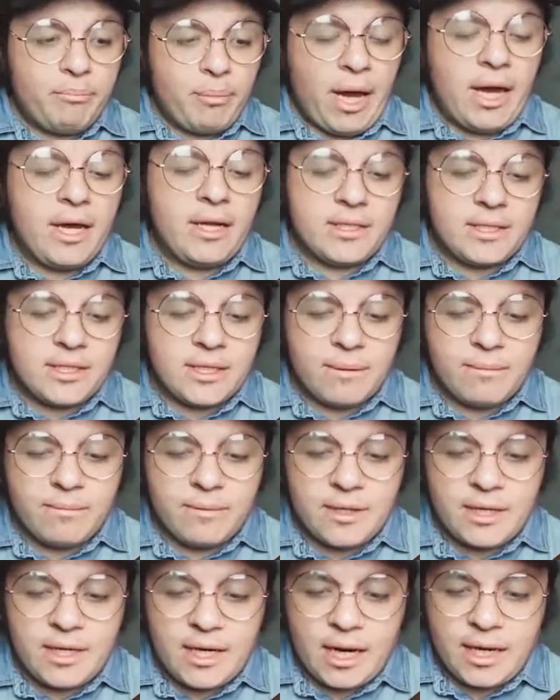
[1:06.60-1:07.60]
up buying
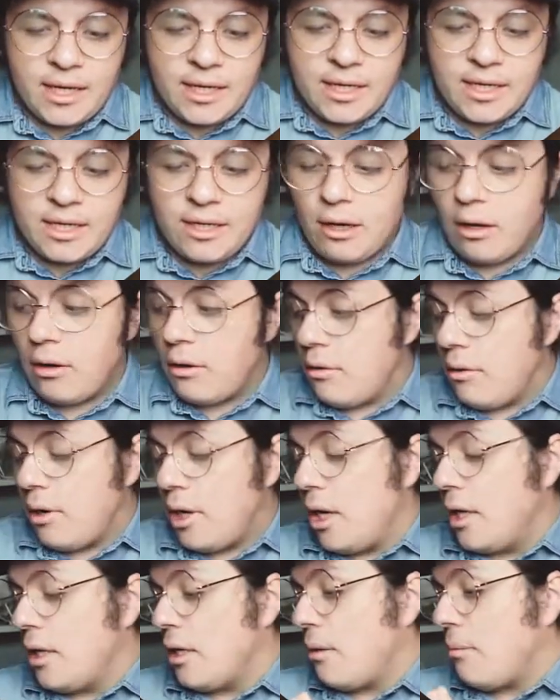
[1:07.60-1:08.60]
something at
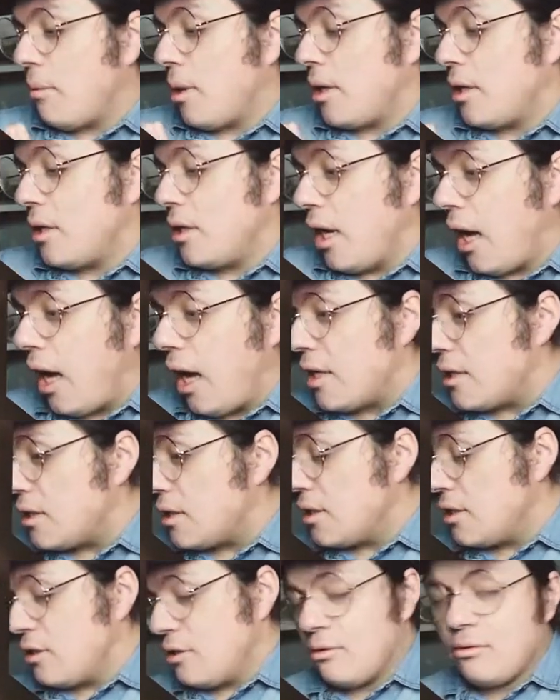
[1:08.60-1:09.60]
IKEA, and I might
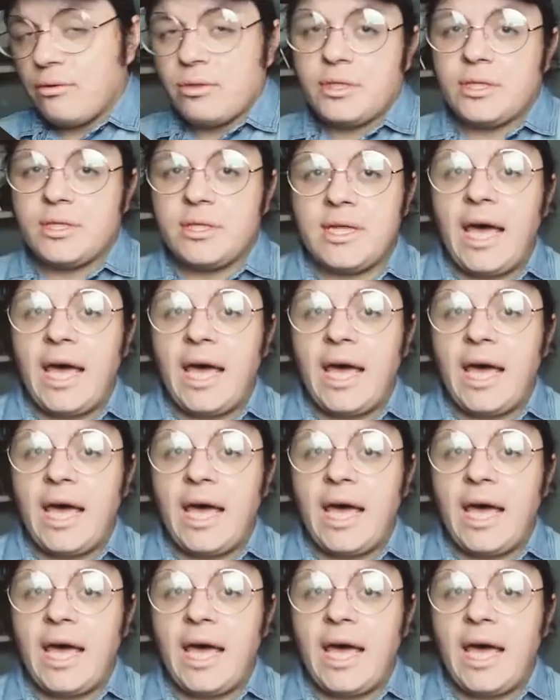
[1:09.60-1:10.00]
not. So there's